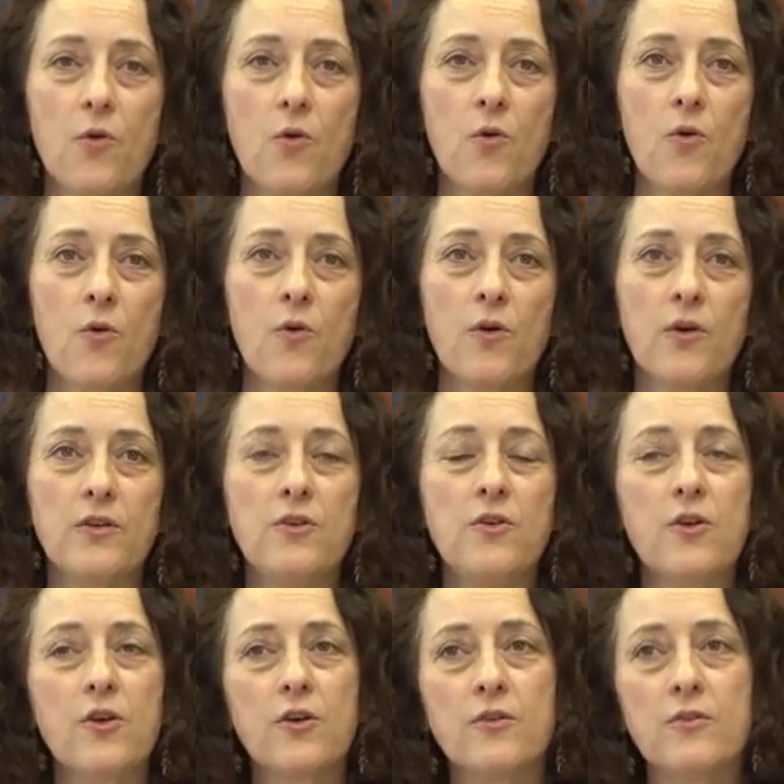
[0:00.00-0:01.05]
or
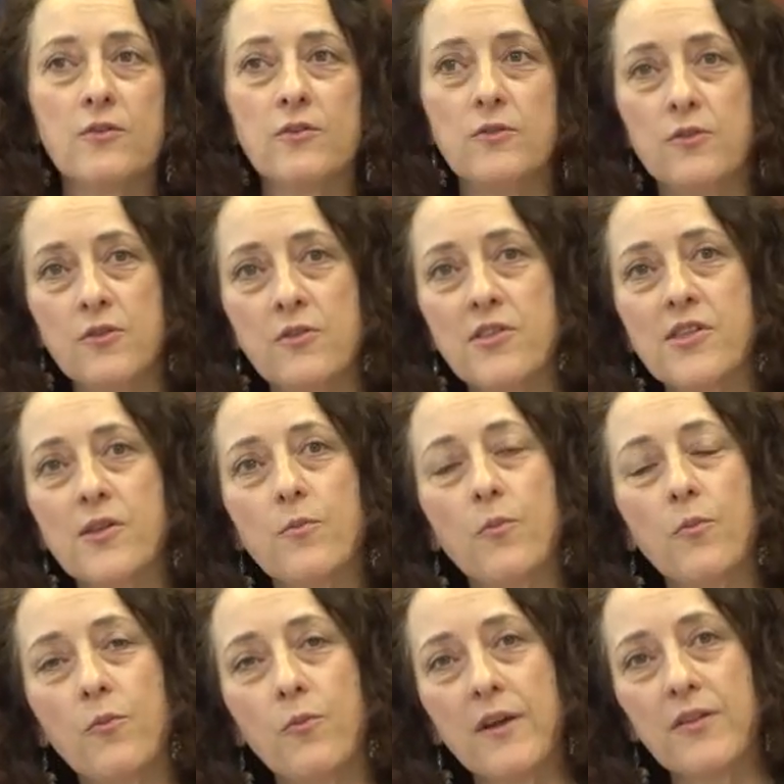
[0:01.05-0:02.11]
you can use
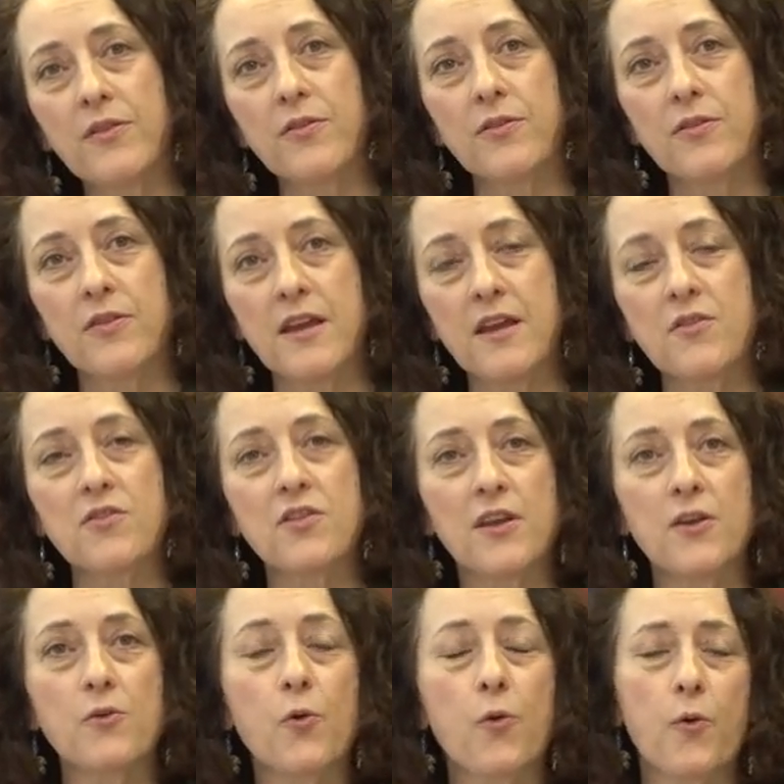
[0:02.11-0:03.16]
them with things
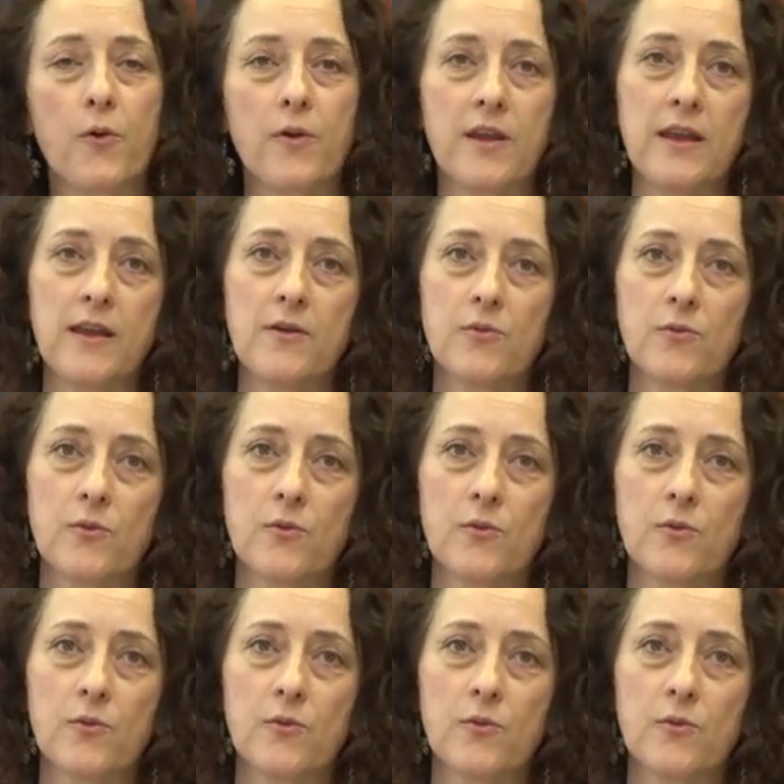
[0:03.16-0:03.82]
that you're already